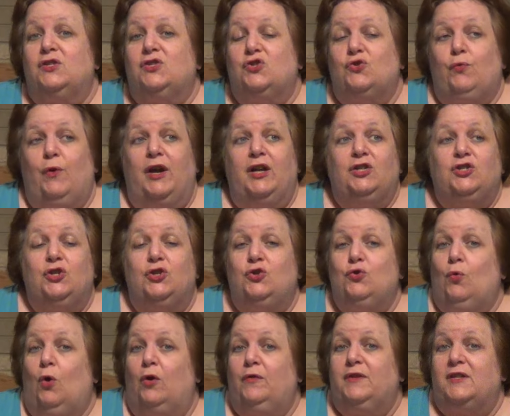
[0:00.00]
stretch and
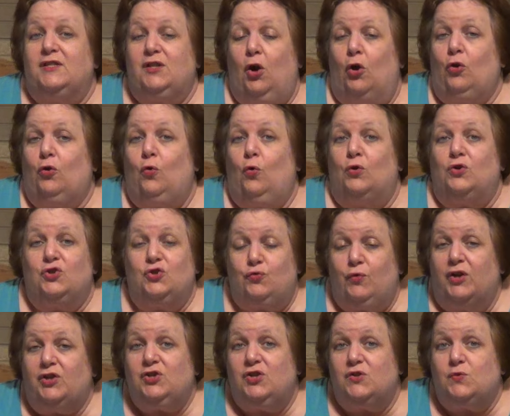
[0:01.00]
do all these hardcore
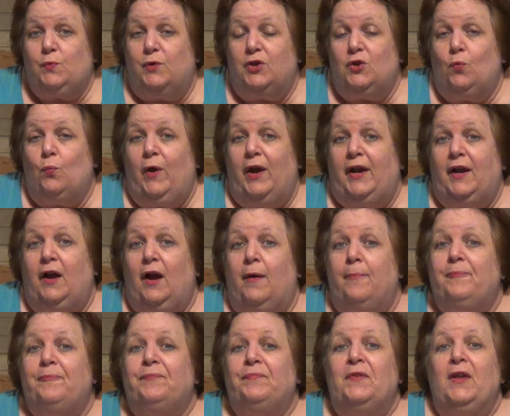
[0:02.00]
stretches when you wake
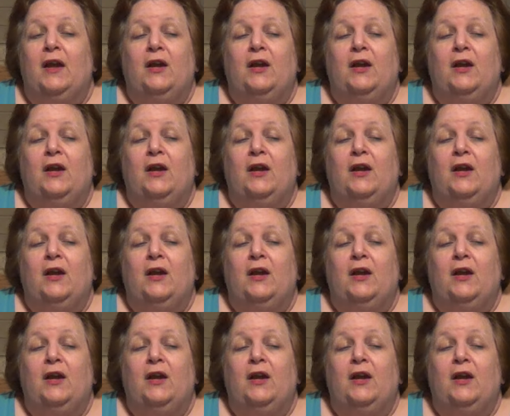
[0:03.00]
up,